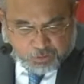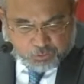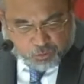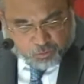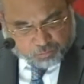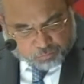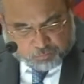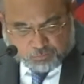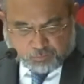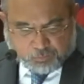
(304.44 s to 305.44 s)
So
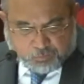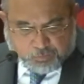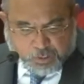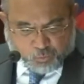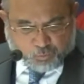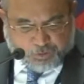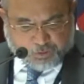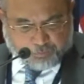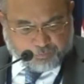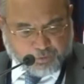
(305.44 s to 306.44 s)
that would
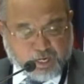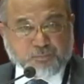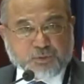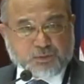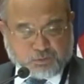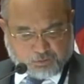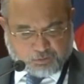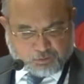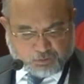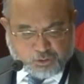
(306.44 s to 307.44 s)
mean perhaps
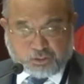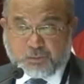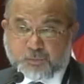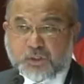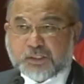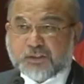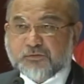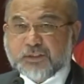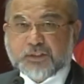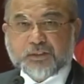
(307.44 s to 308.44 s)
greater
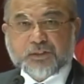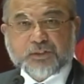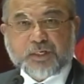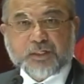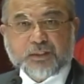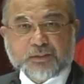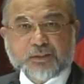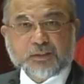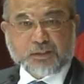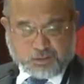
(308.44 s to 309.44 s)
productivity in these
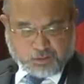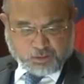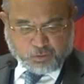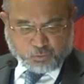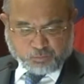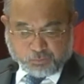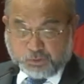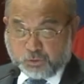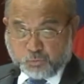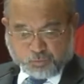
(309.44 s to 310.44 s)
areas,
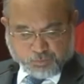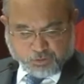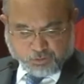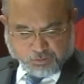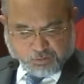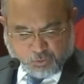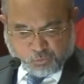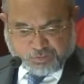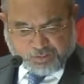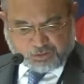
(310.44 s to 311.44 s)
this would be
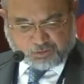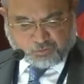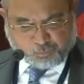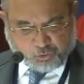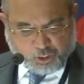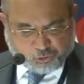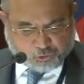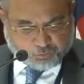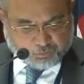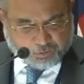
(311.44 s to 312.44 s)
new centers of
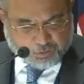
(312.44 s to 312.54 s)
production.